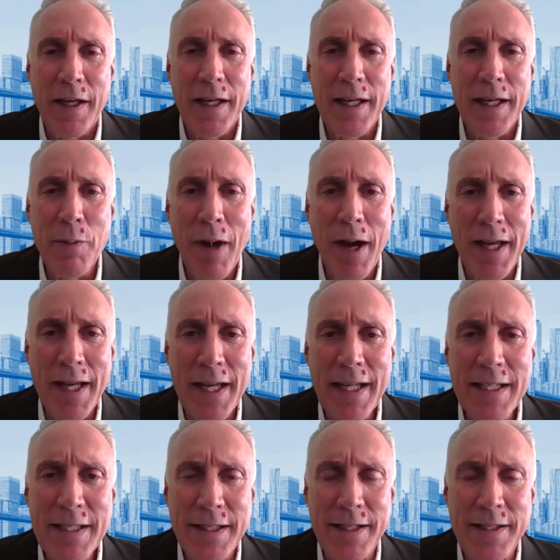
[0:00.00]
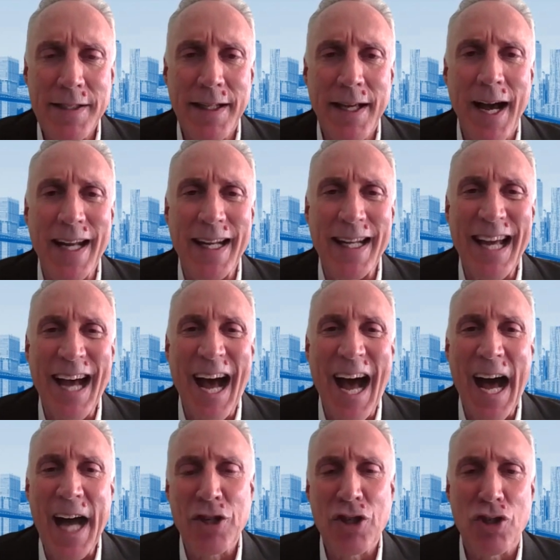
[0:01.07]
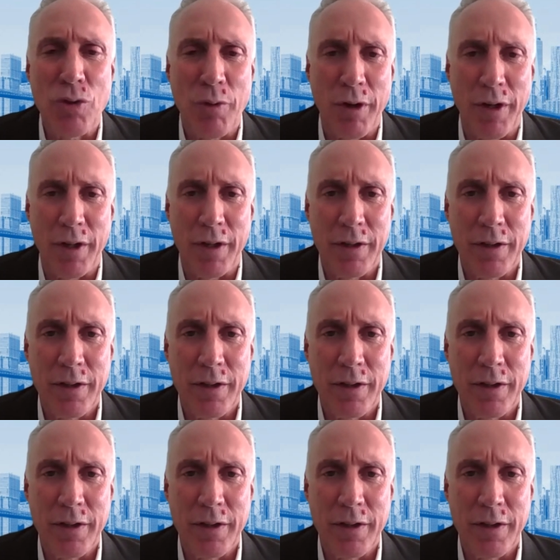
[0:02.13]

He insisting on onshoring.